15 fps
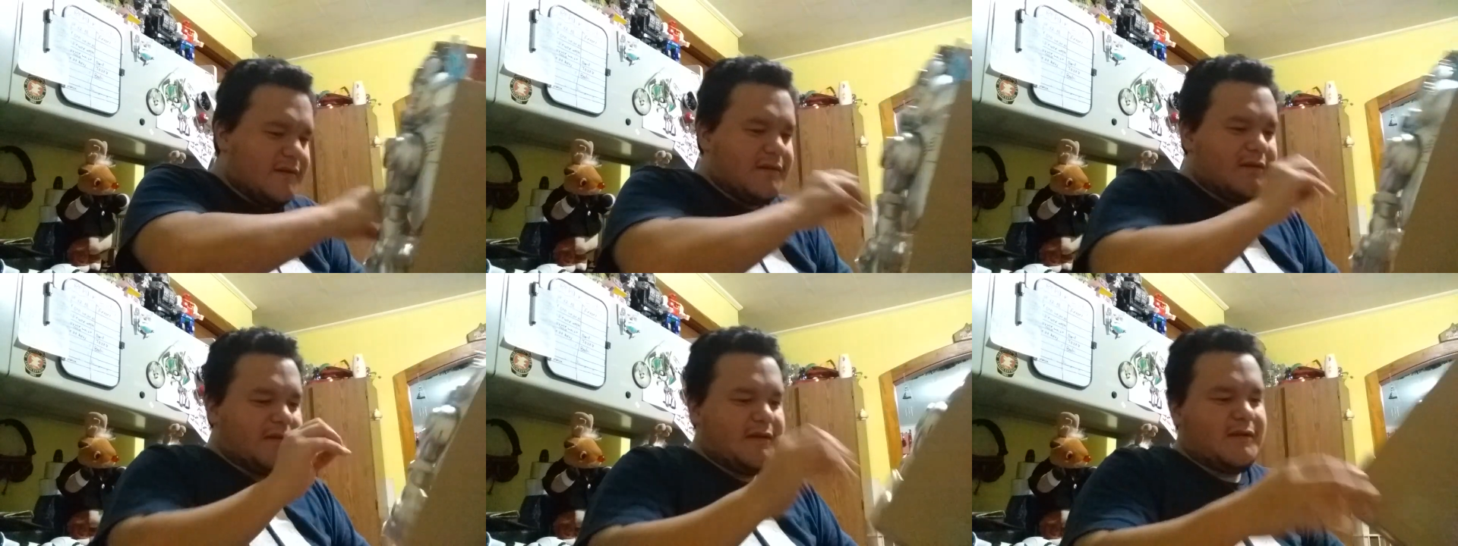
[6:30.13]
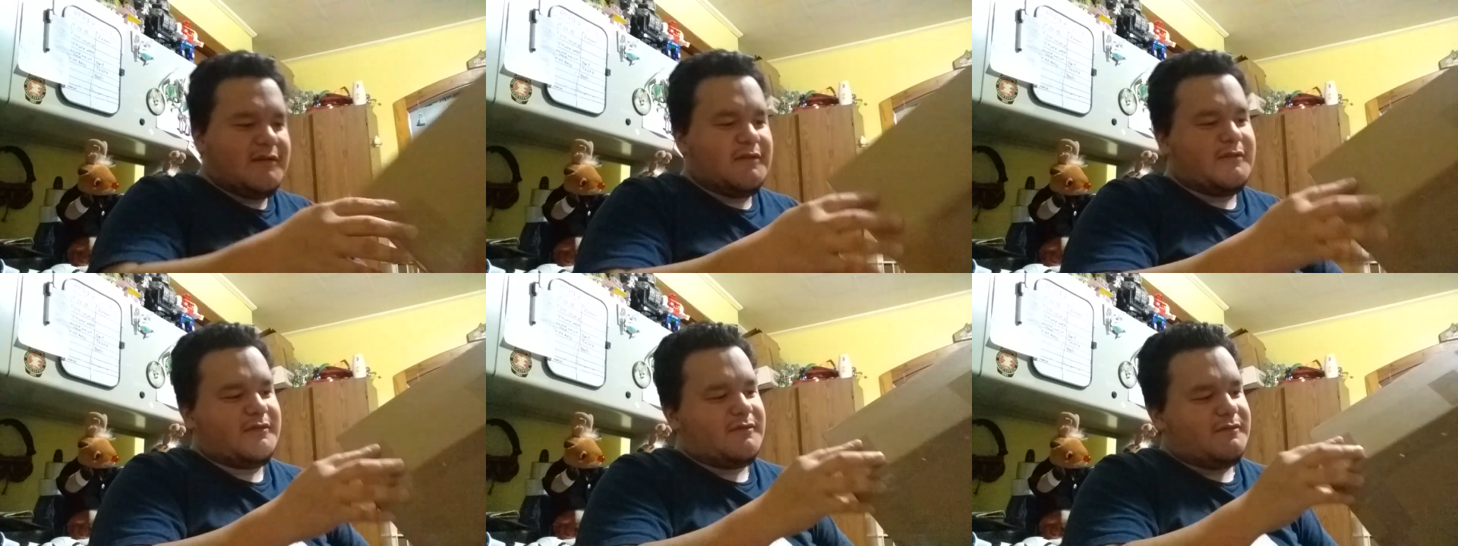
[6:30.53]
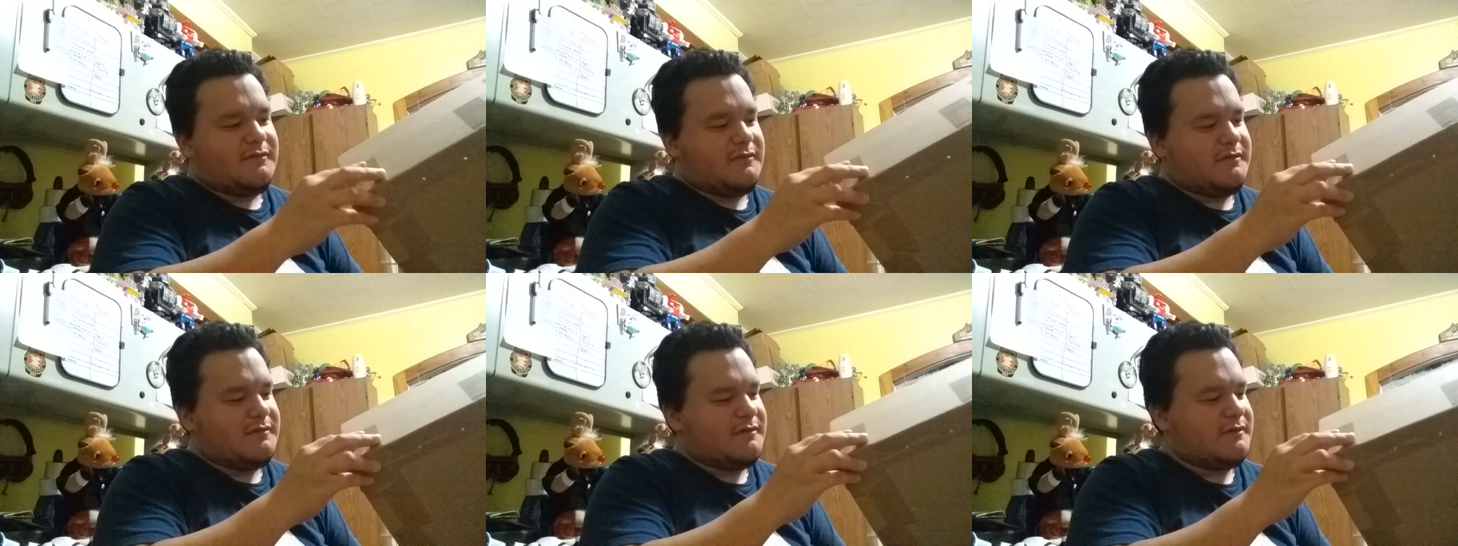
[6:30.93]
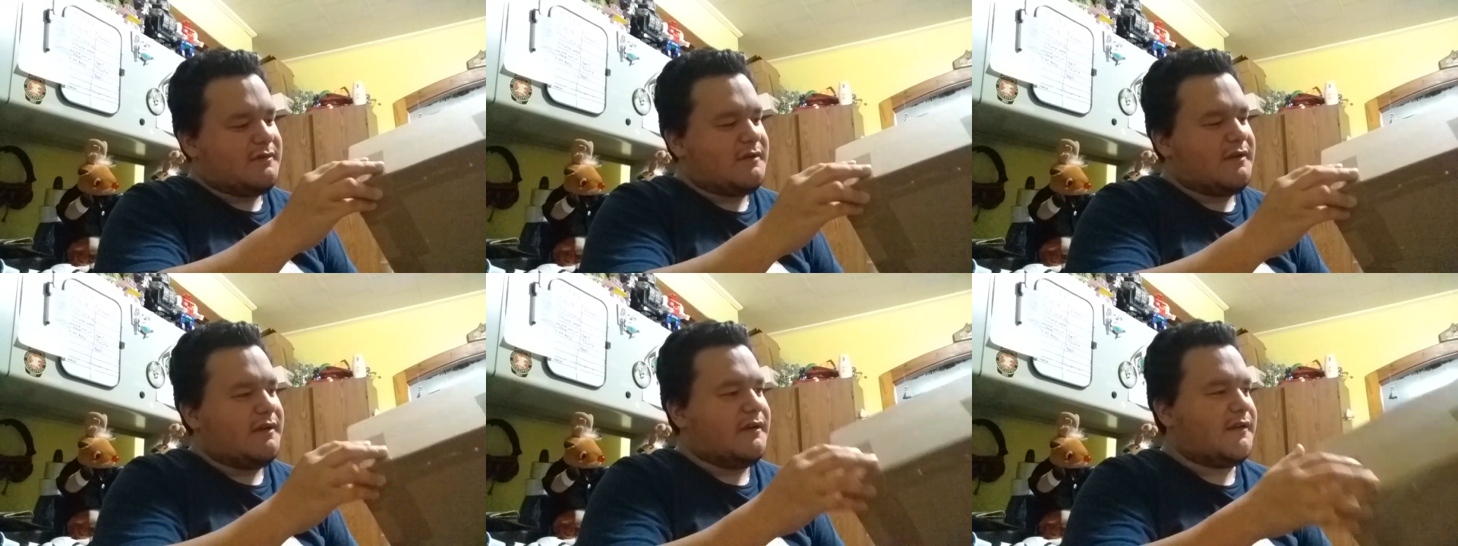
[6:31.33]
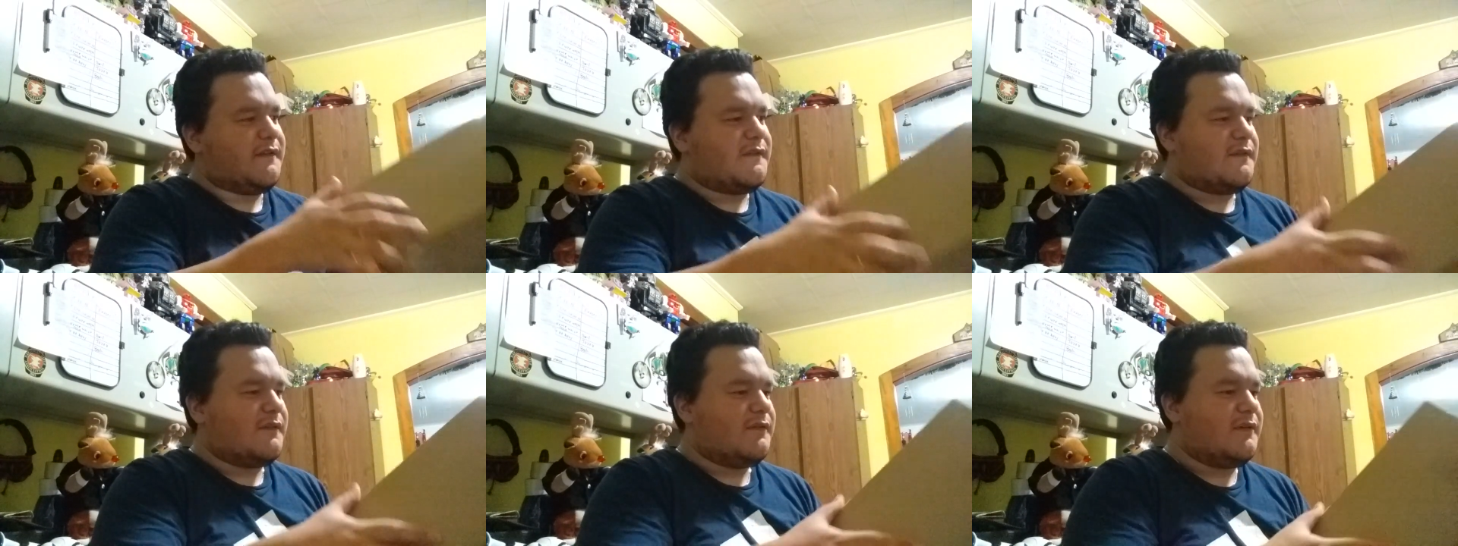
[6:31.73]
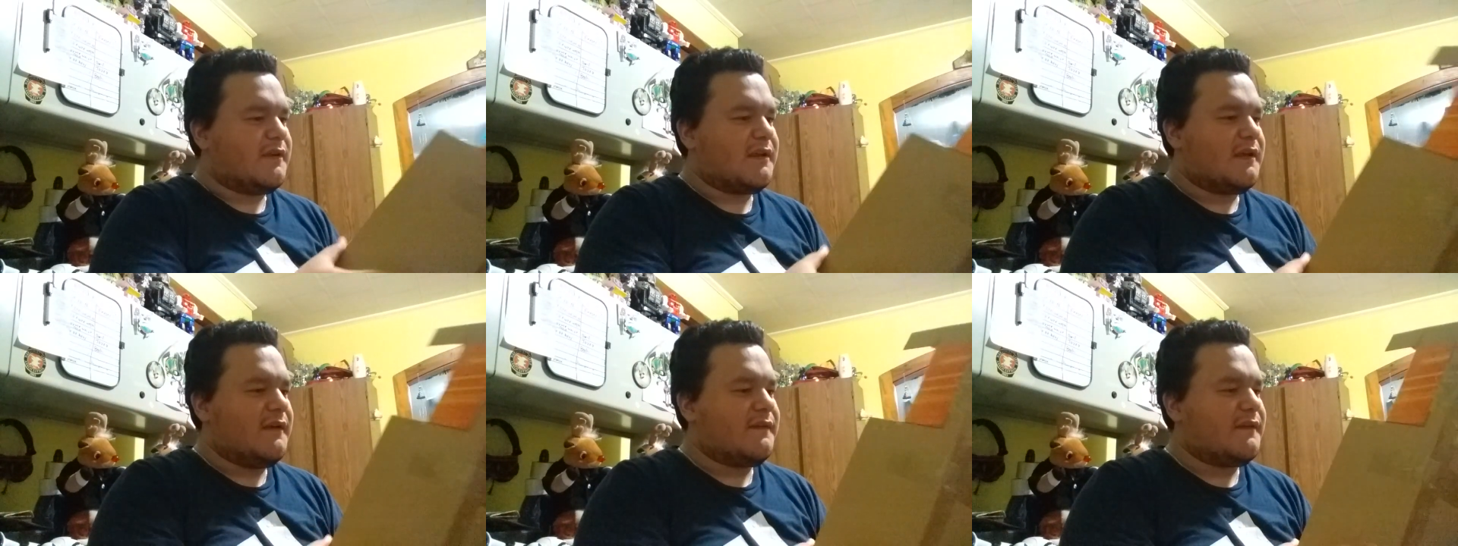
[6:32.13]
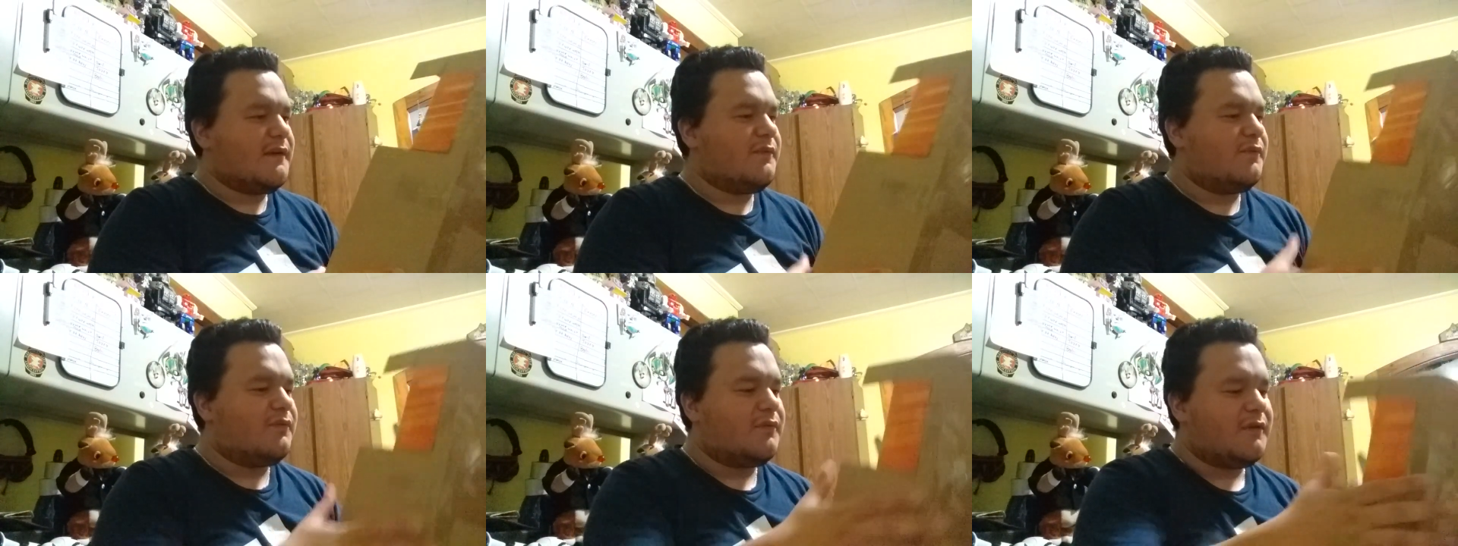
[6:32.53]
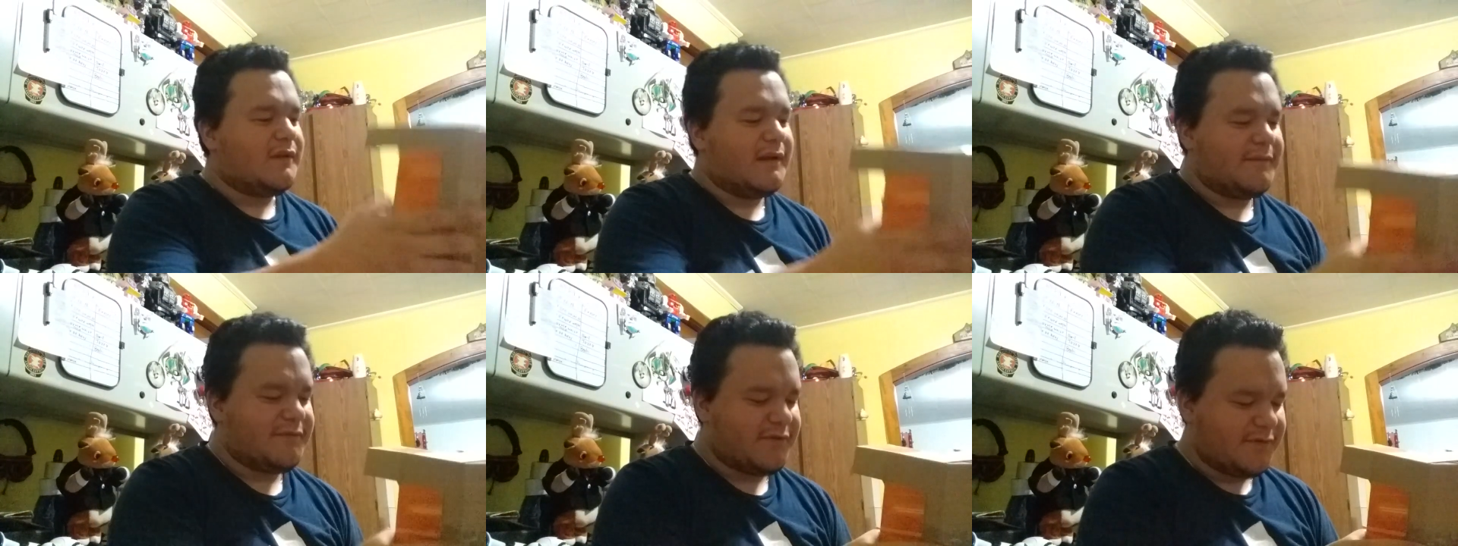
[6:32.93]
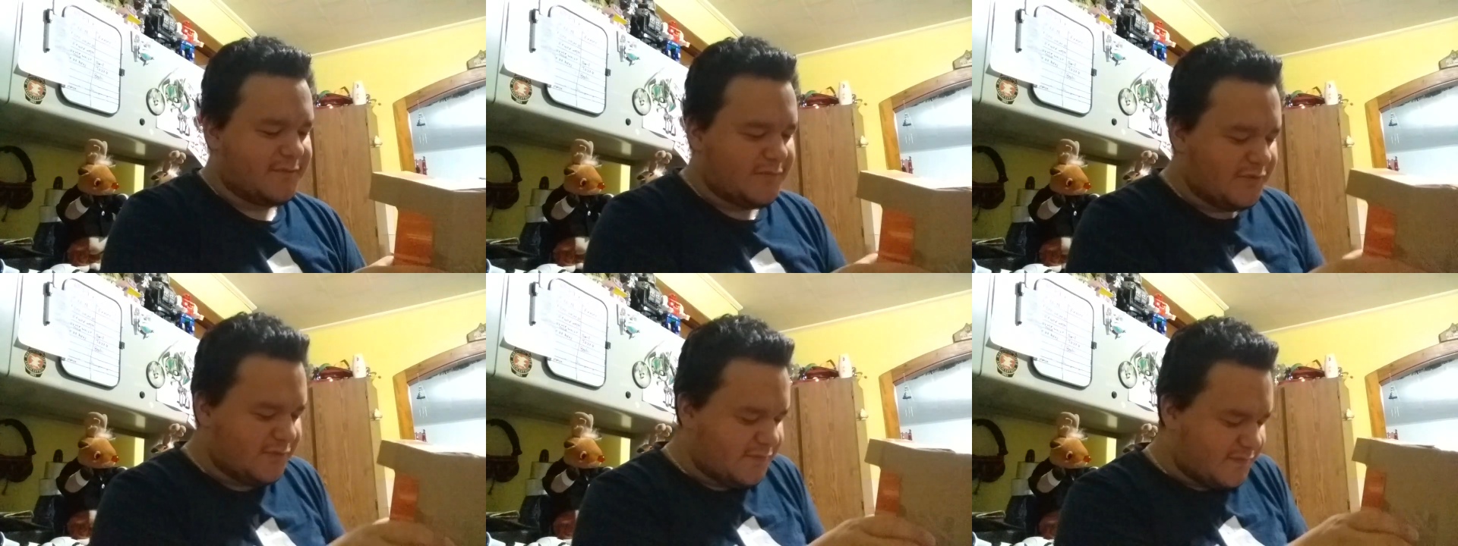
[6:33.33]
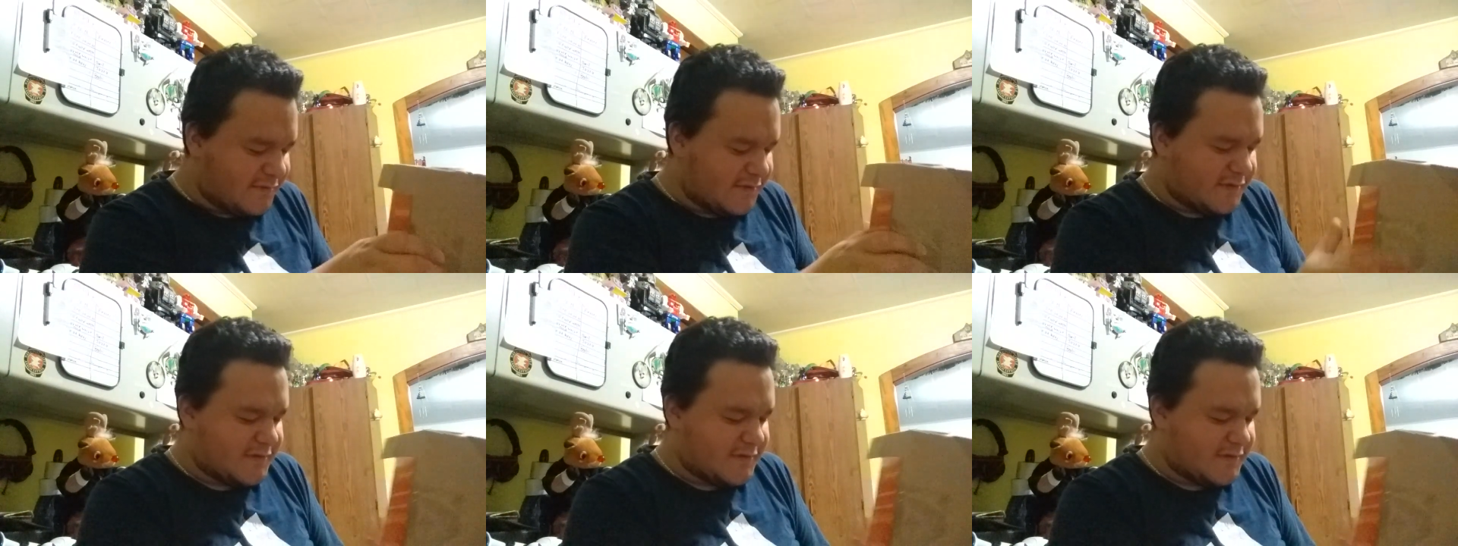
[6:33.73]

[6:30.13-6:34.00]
Oh, okay, so I guess I will have to remove